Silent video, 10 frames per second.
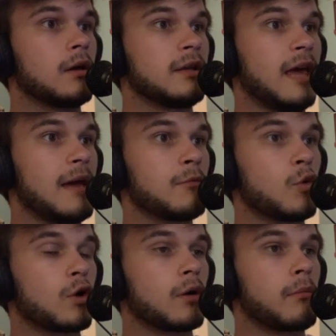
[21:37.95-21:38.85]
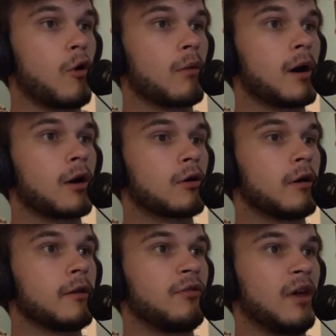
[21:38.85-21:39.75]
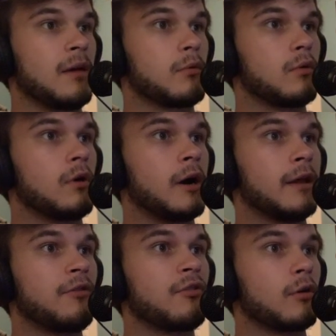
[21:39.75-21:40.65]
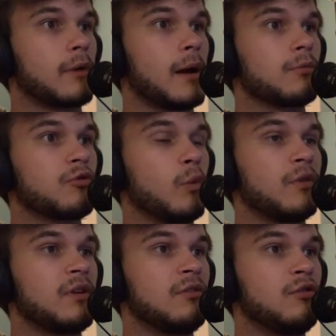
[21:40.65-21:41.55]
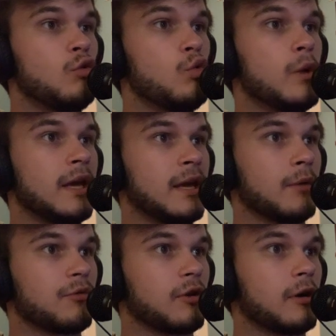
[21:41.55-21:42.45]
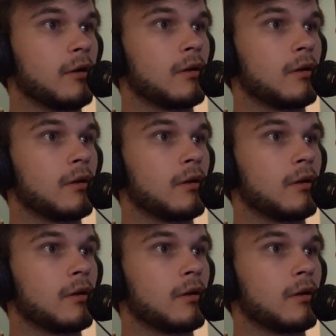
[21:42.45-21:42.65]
Game Corner Pokemon are on the table. Alright, this is our Route 22 encounter.